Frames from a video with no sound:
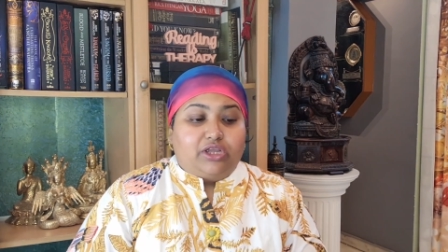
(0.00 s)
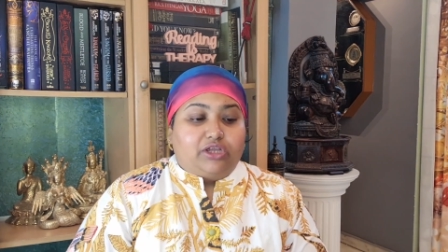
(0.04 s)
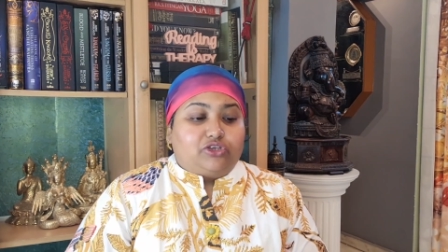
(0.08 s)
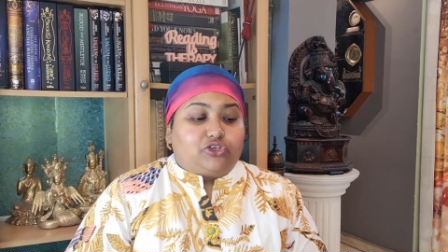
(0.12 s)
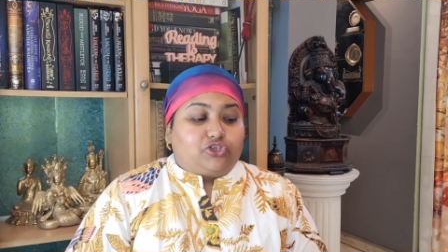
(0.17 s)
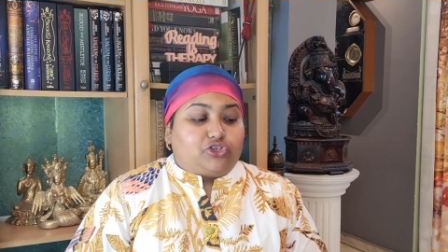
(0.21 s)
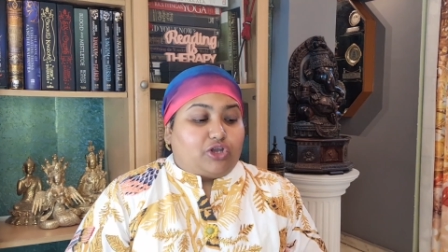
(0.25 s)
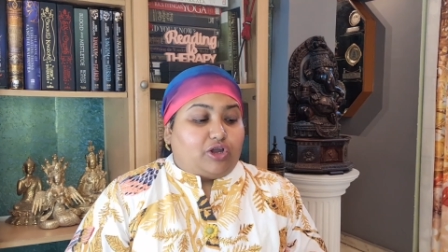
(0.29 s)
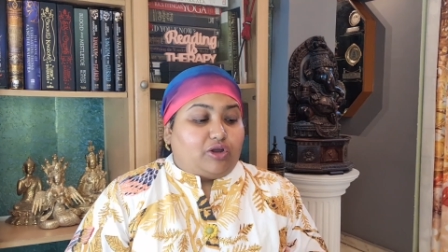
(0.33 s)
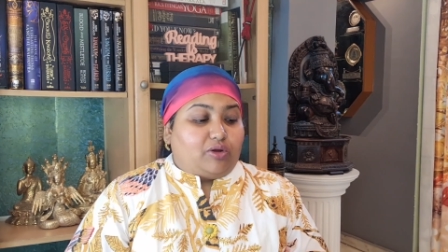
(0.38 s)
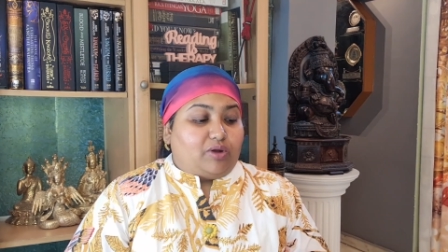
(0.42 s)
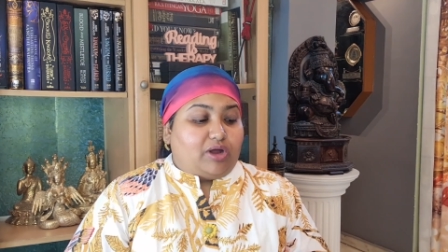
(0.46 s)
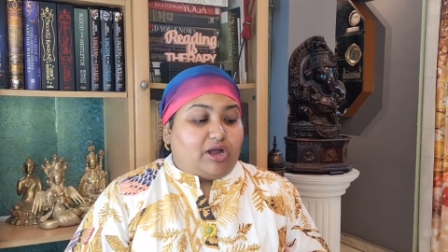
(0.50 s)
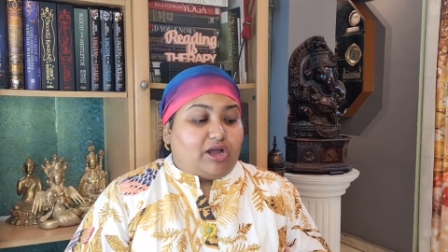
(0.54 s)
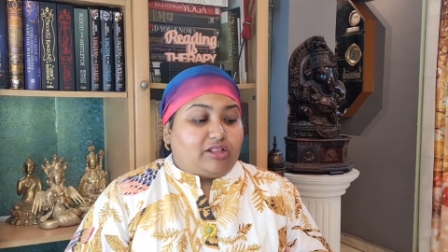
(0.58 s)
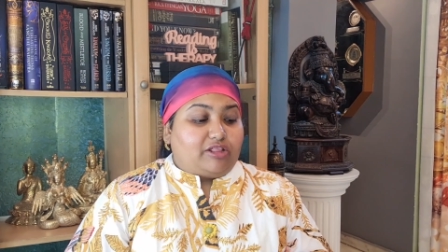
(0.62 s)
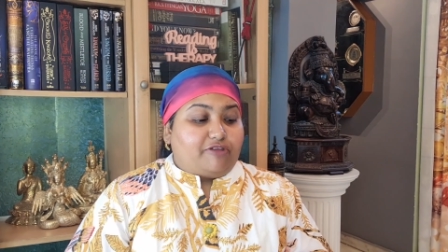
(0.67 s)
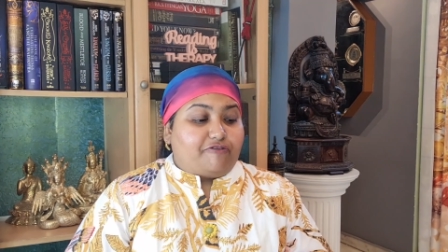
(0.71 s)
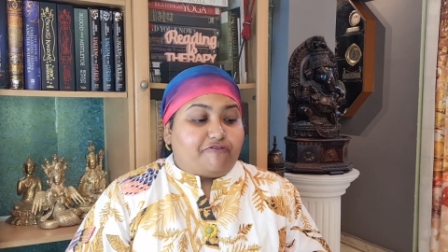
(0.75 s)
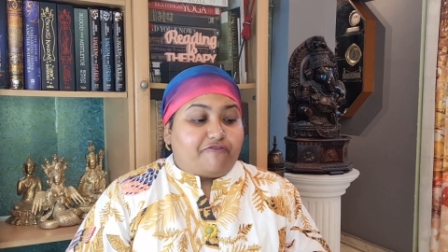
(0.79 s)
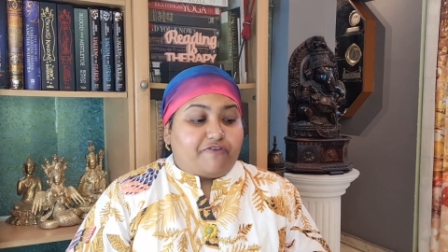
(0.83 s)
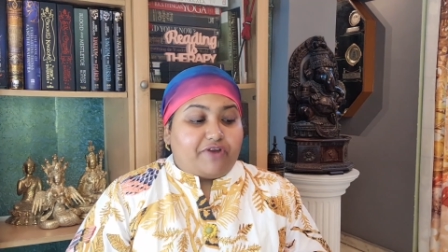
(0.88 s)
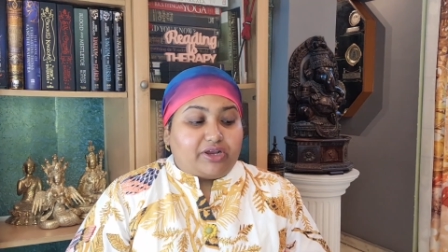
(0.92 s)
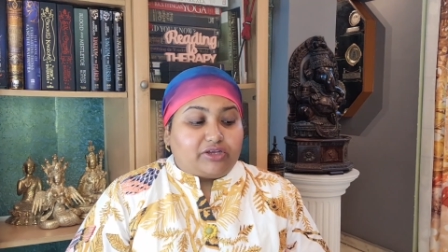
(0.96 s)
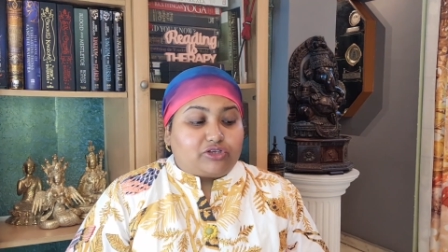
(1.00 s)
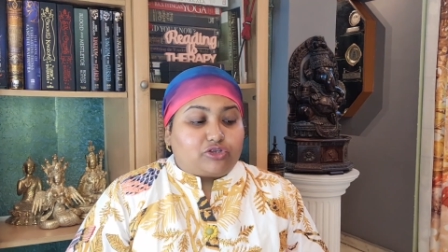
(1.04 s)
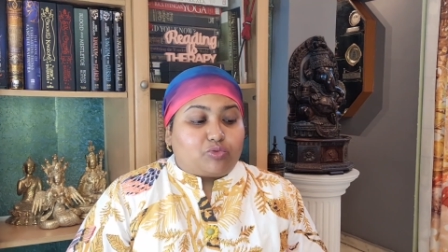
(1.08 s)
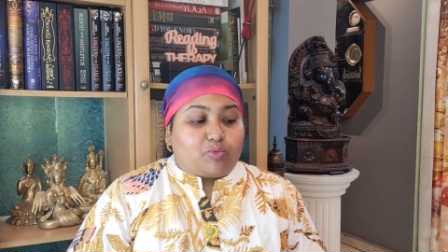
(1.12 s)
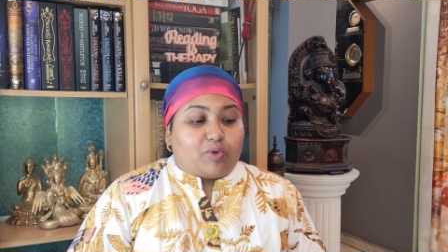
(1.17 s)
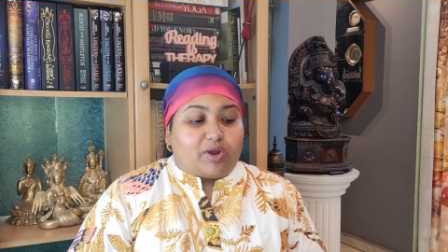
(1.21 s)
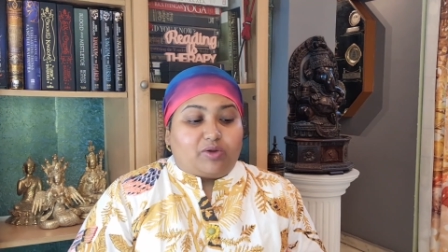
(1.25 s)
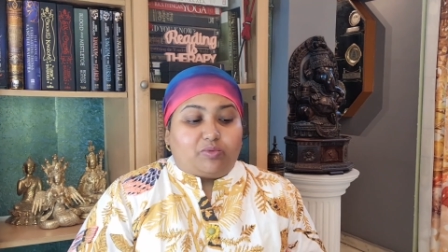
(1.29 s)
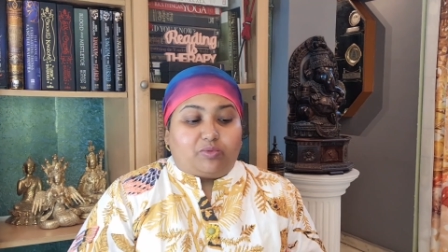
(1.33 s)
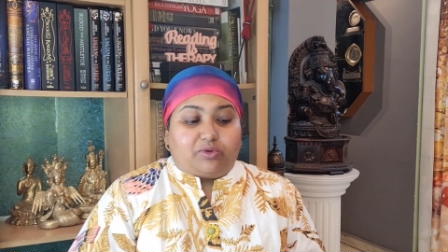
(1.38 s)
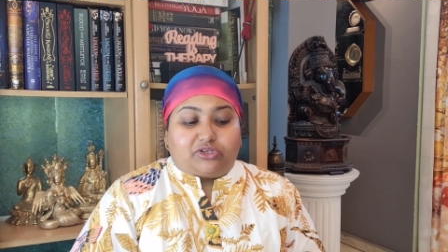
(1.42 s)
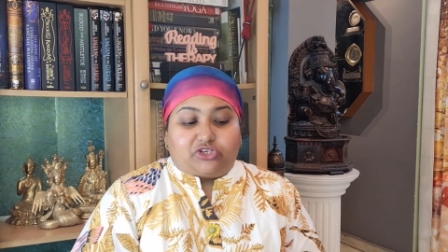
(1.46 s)
So the first
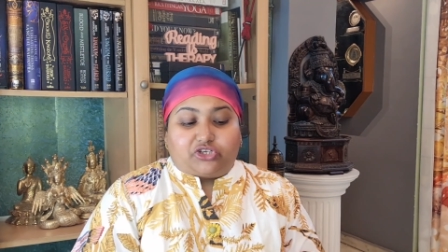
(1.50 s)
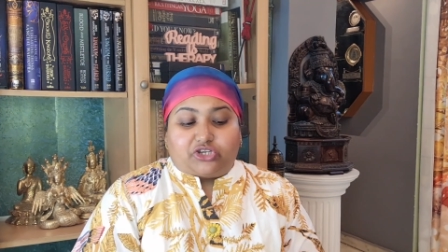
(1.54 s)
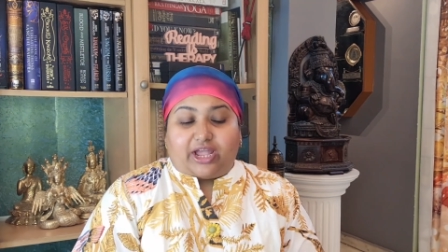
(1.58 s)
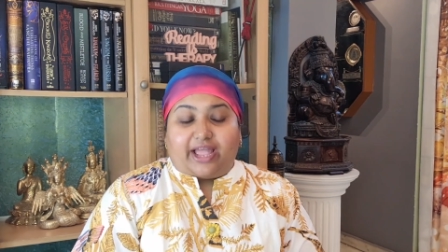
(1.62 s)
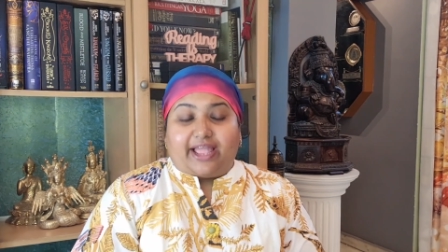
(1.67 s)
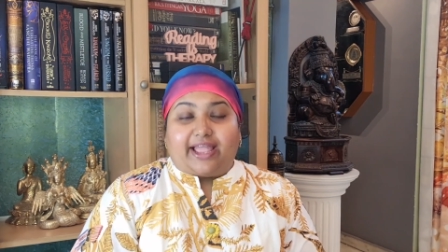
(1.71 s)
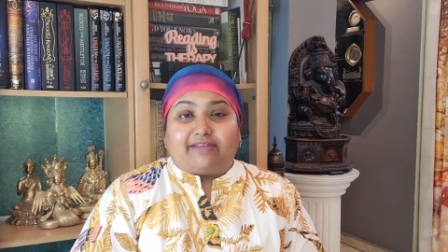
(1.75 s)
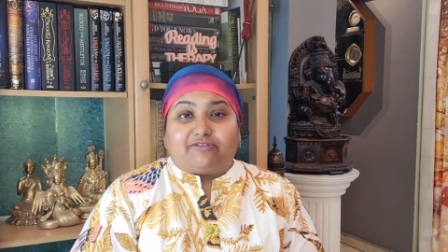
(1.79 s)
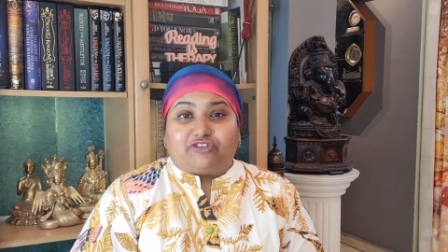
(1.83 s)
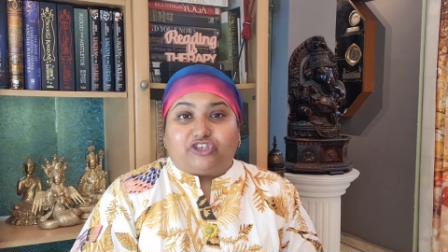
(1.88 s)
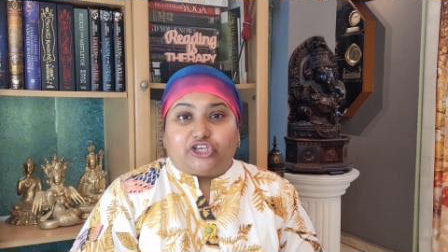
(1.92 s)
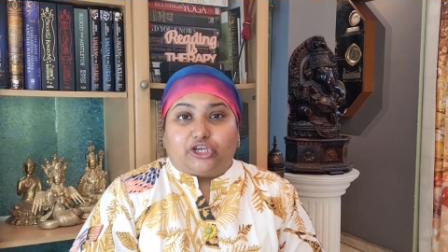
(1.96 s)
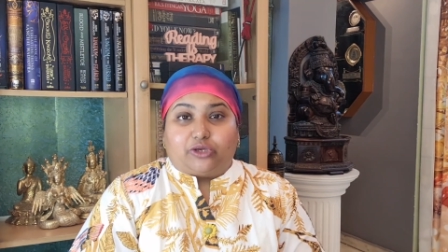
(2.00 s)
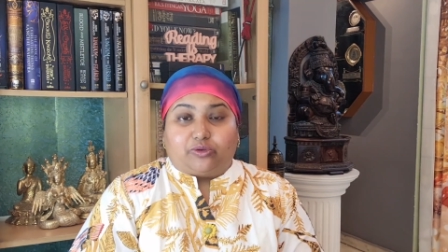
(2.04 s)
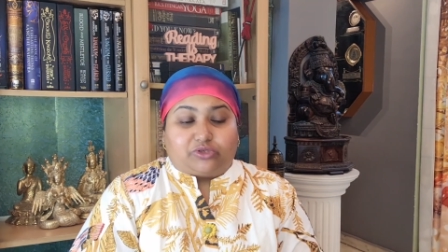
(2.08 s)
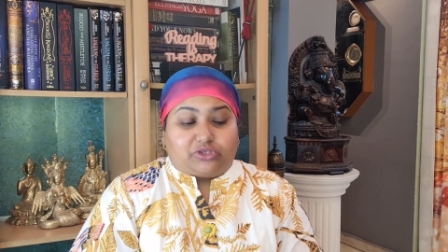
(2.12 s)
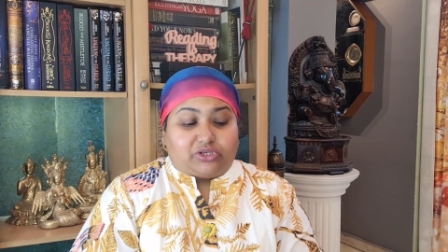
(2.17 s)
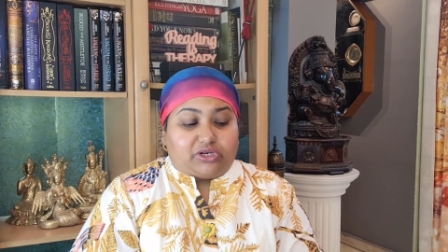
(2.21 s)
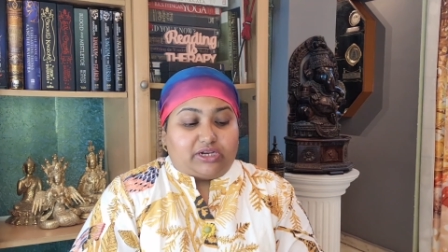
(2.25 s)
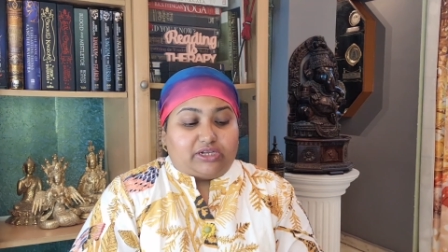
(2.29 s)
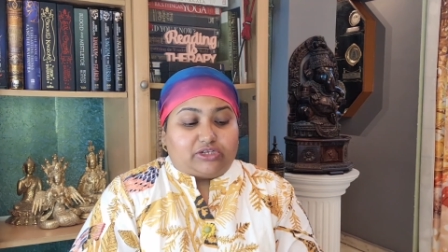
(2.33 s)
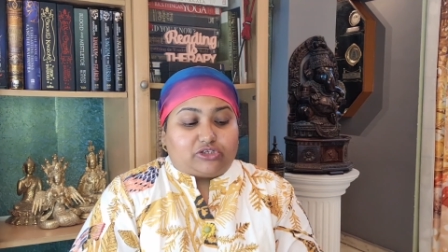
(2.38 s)
one which I have chosen